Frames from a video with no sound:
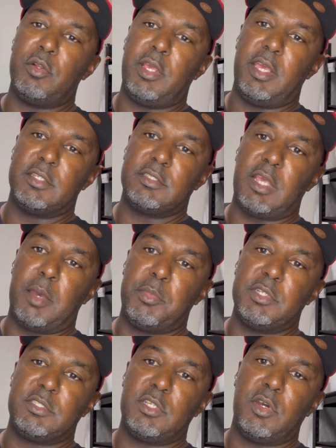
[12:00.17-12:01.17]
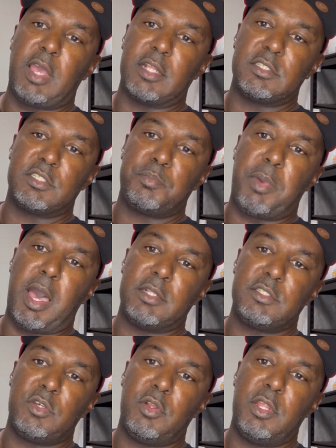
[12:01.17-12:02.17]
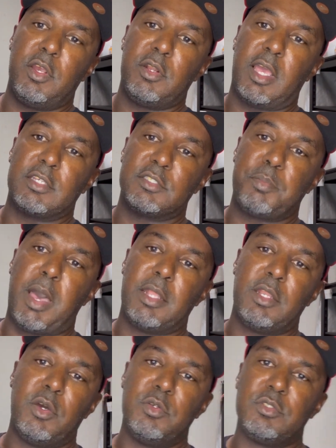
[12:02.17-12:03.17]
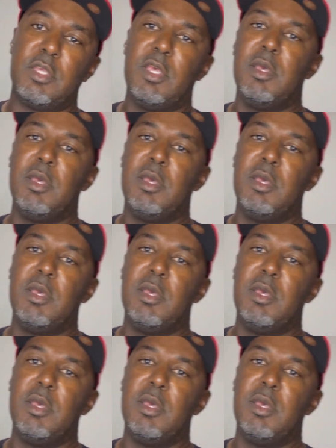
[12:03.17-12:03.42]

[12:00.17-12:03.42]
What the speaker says: head stamp, but it's still got the spots on there like a spot nose,